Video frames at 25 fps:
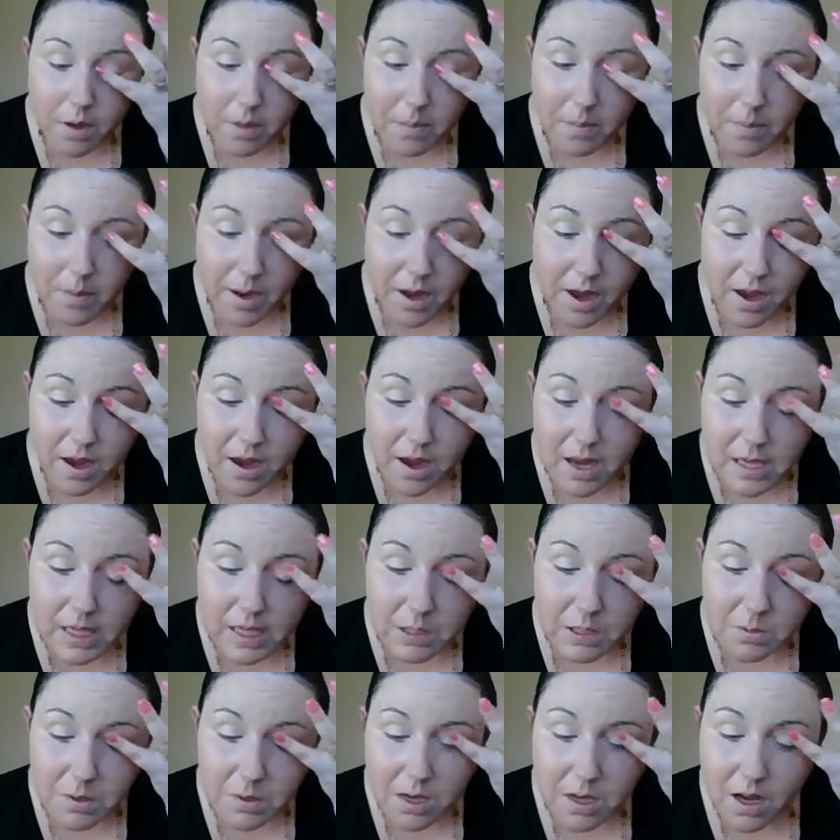my
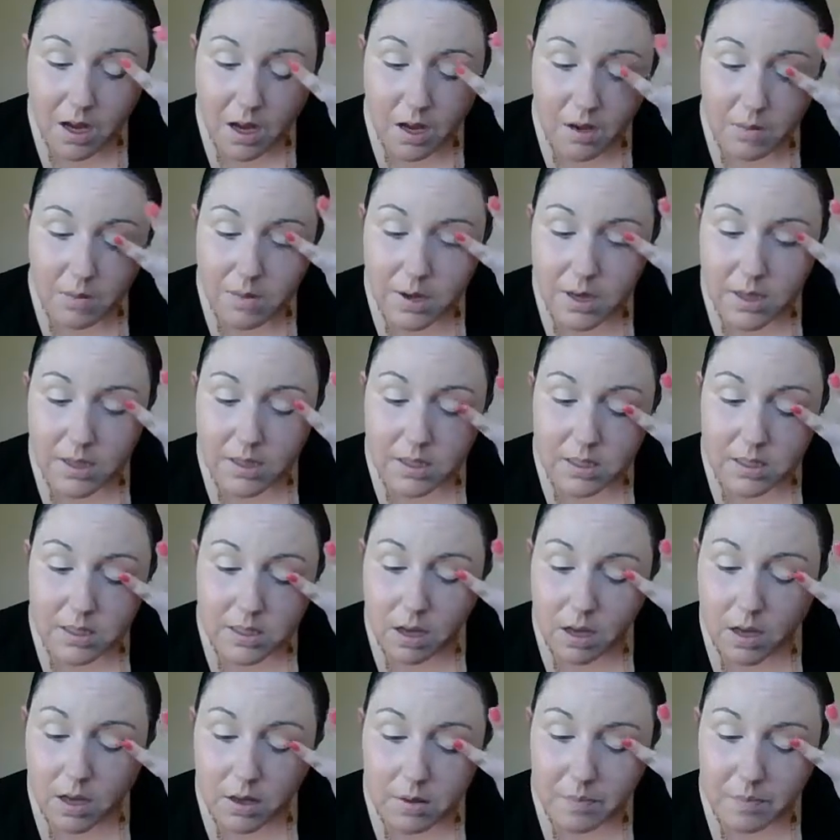husband and my
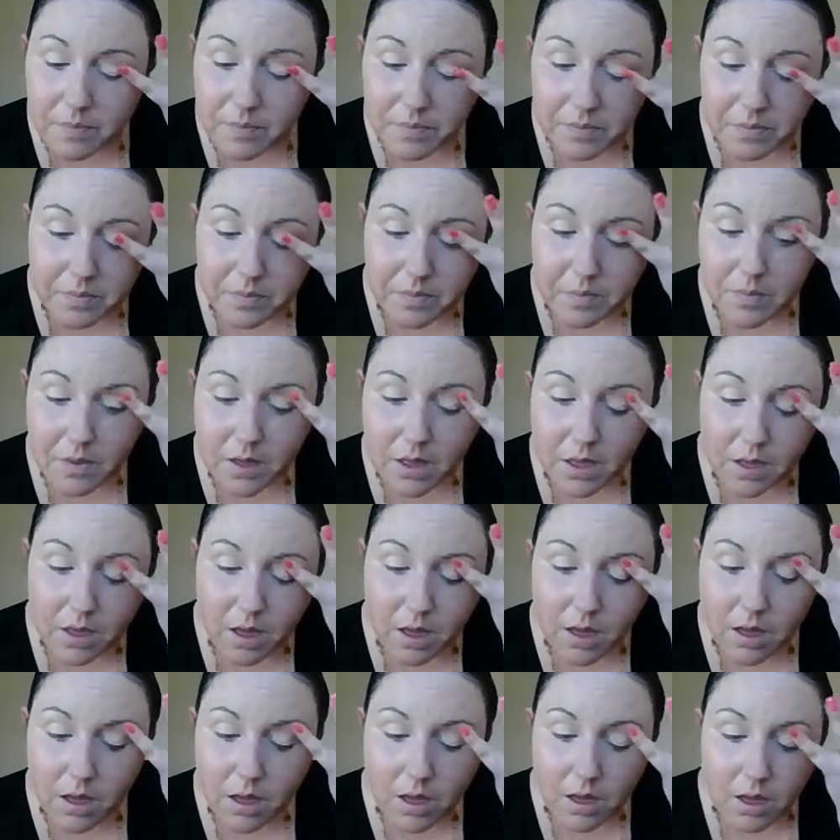son,
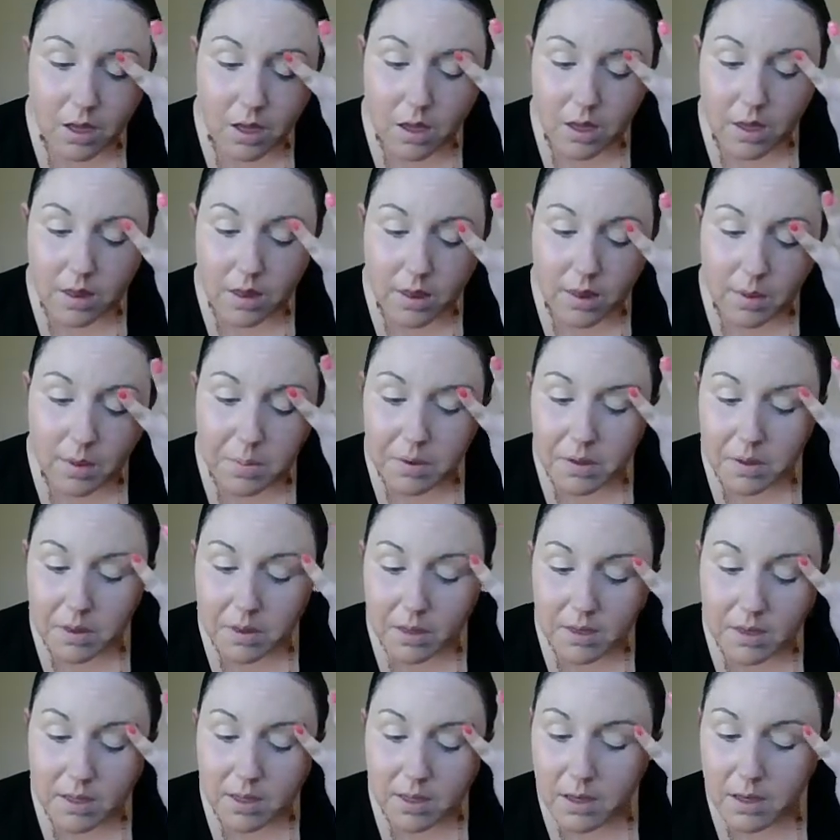they put
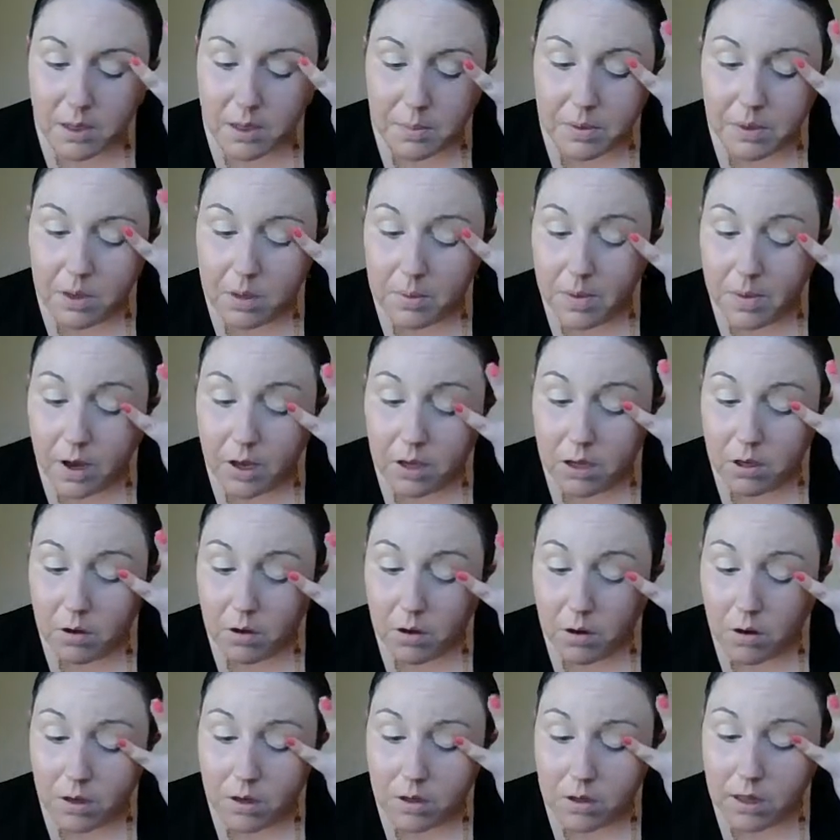the tent up in the
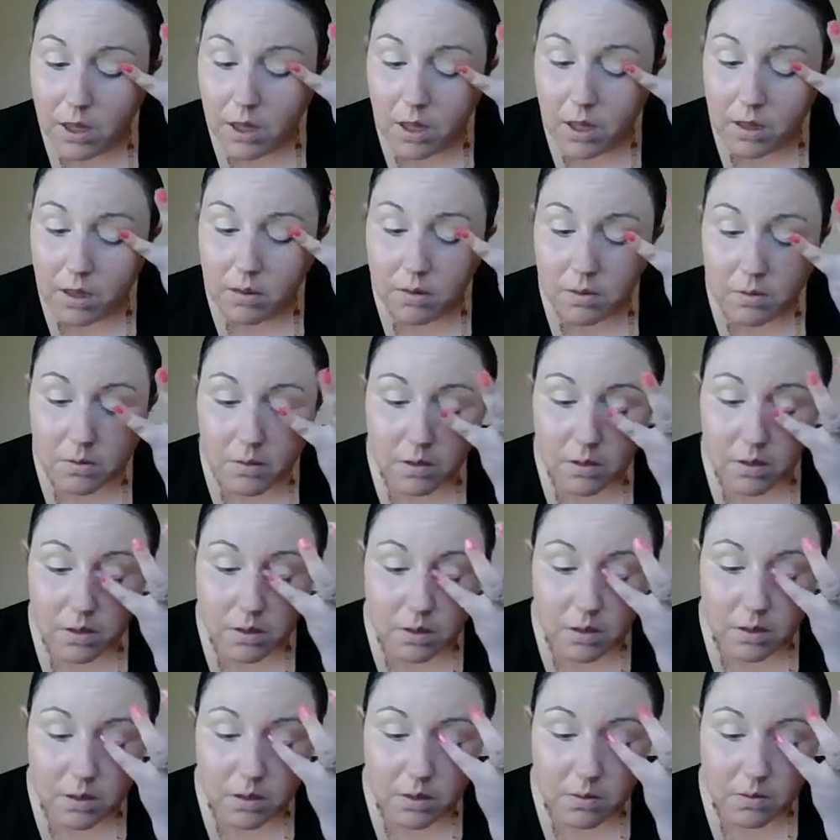backyard like
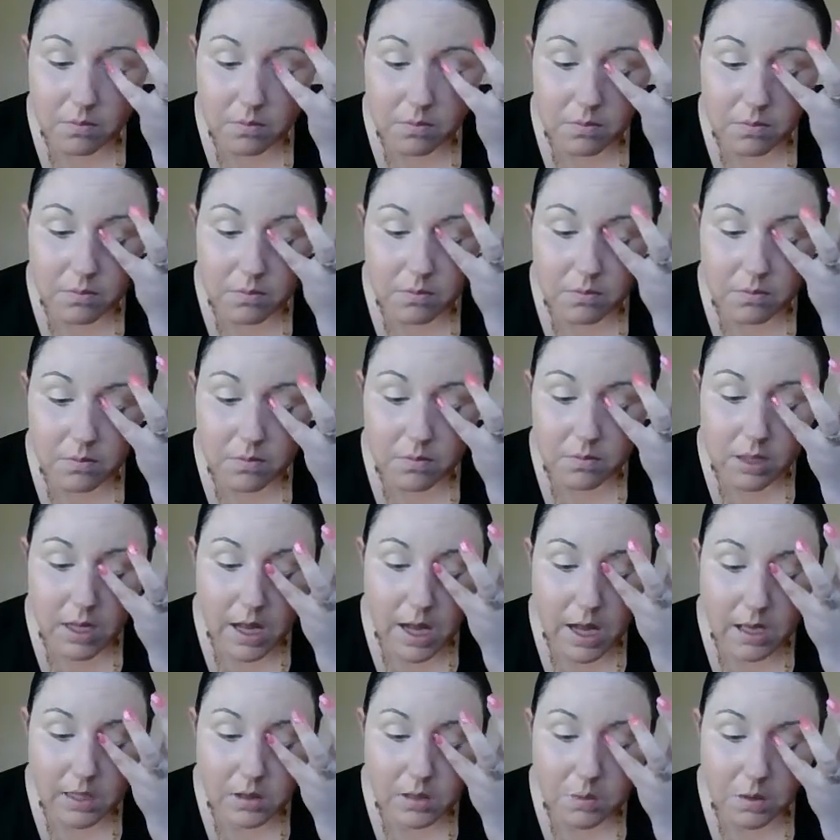
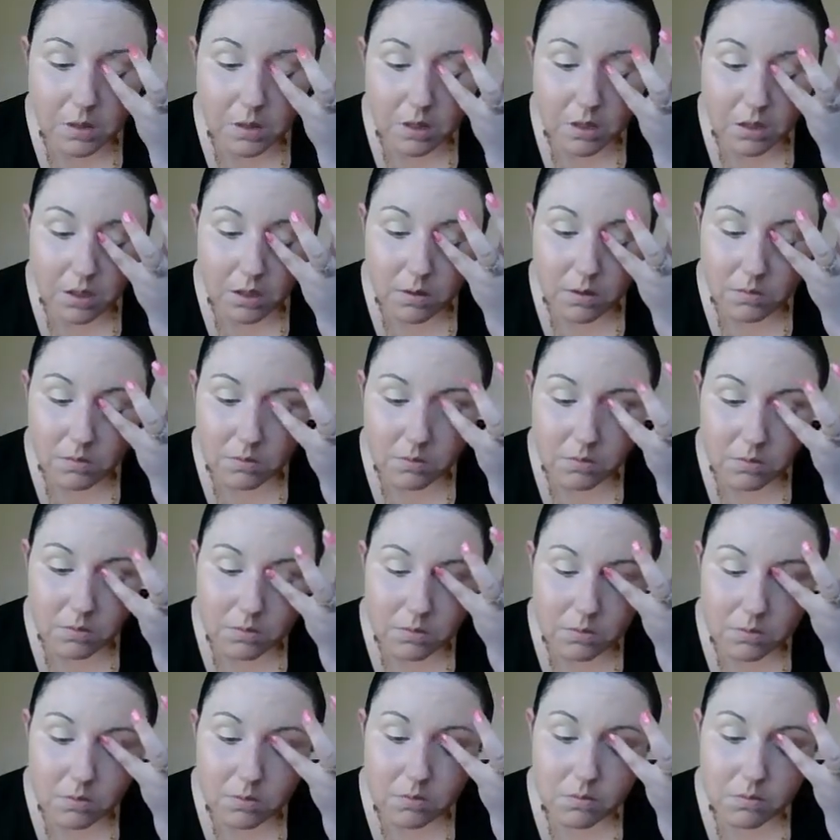last weekend,
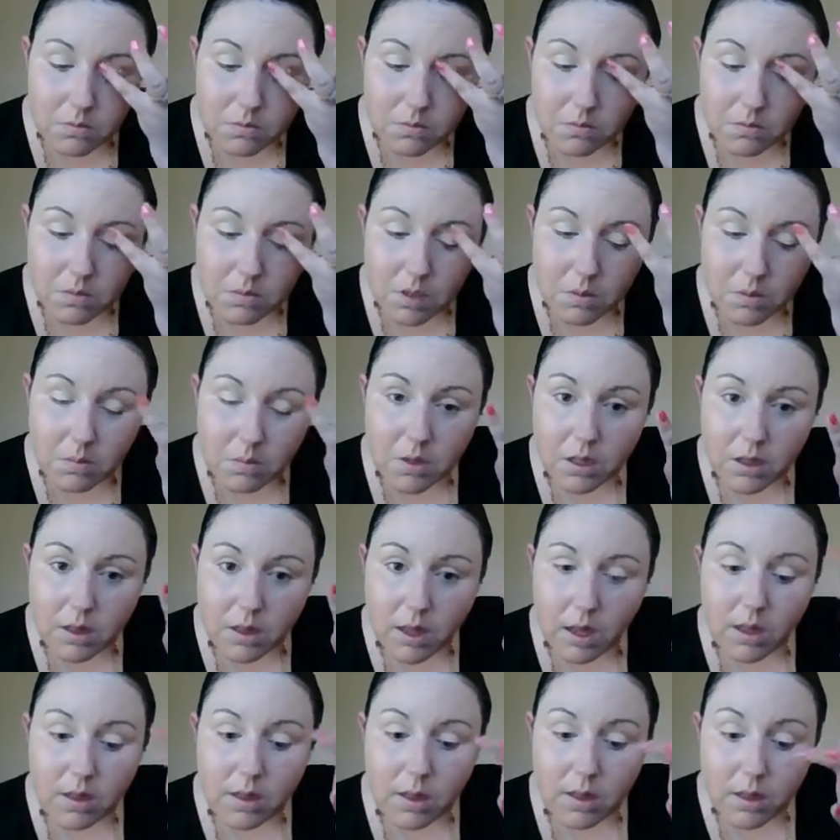something like
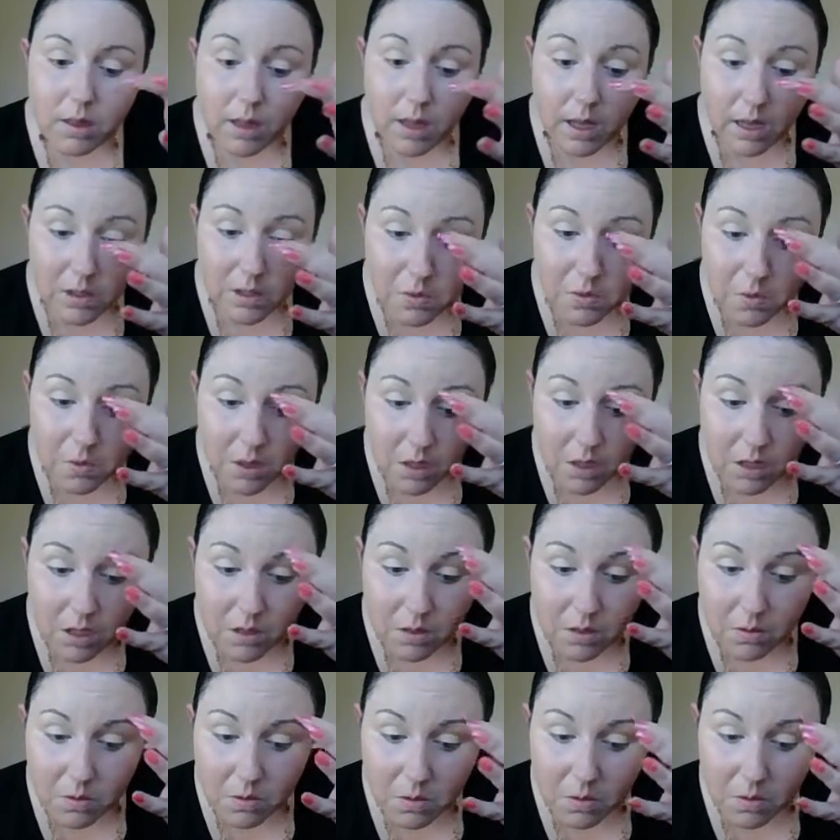that, like last
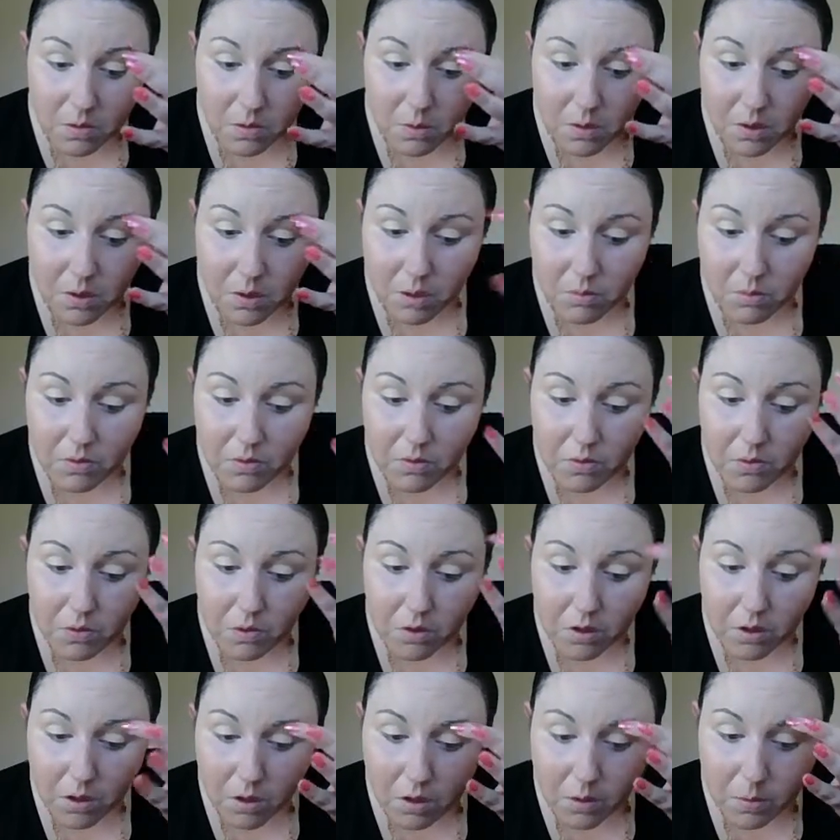weekend or the weekend
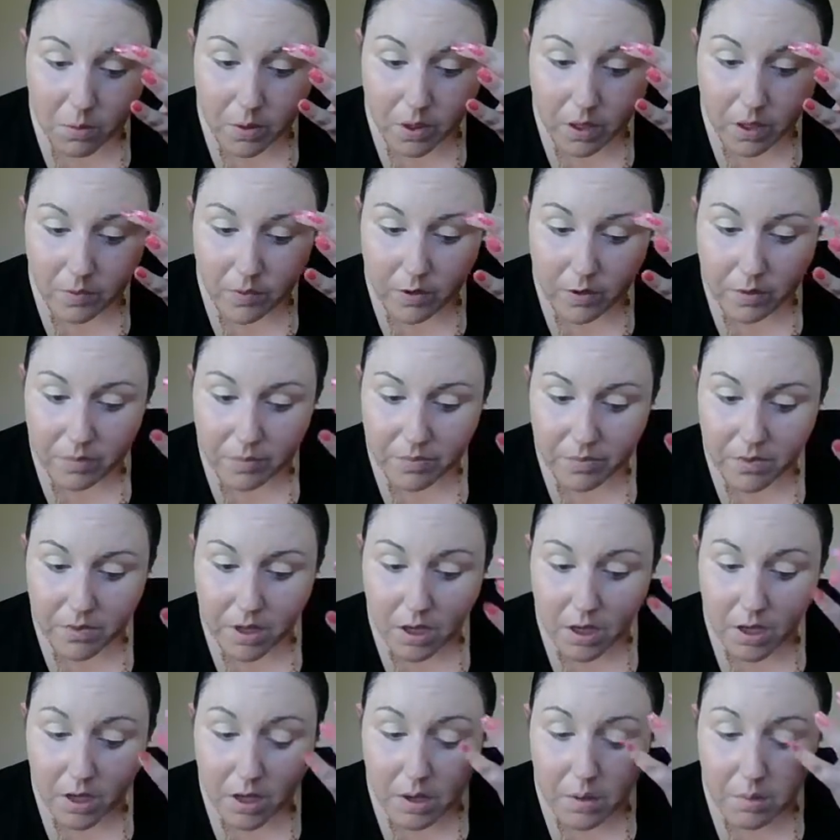before or whatever.
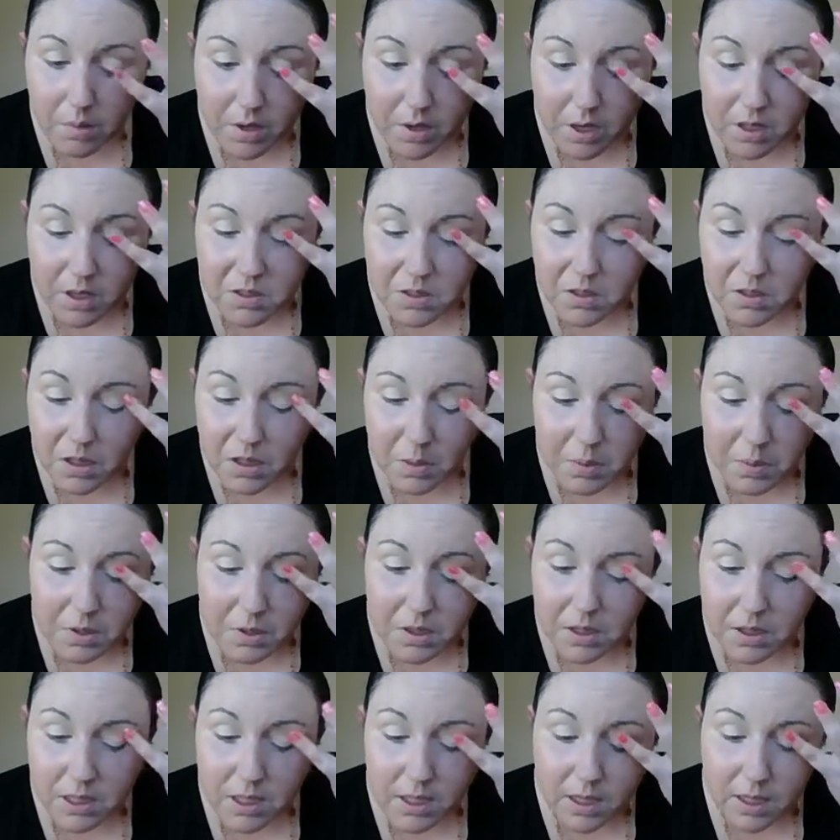But so they put
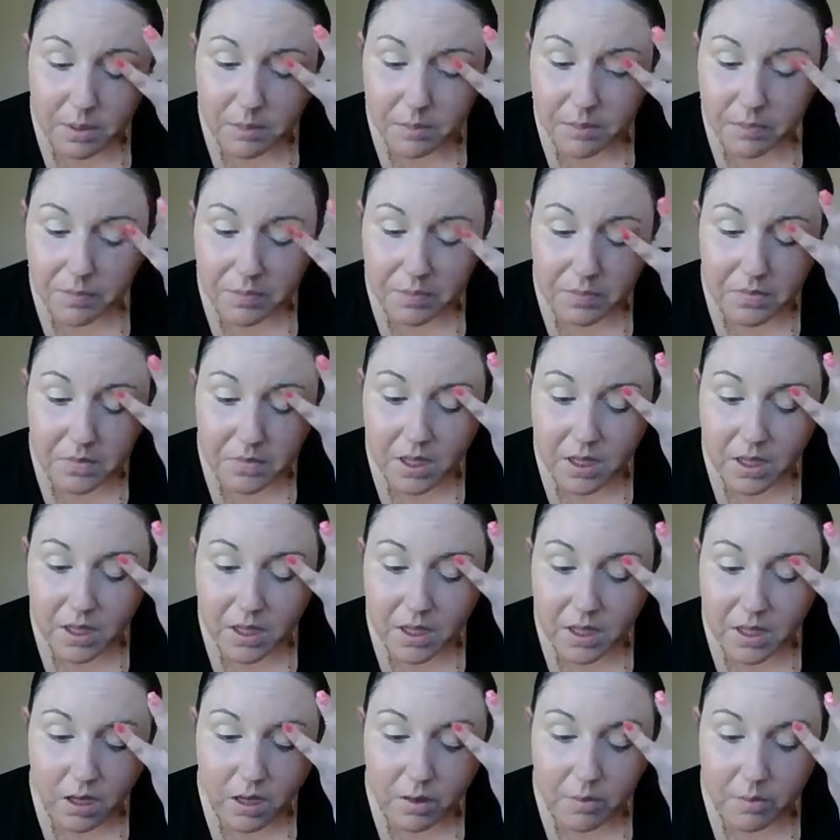the tent up,
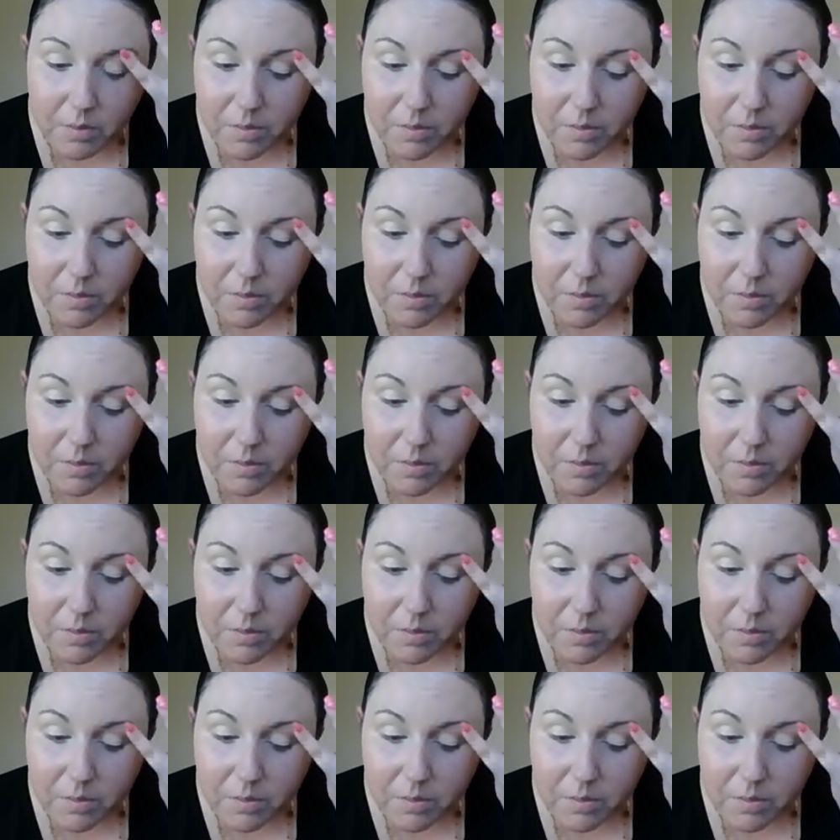and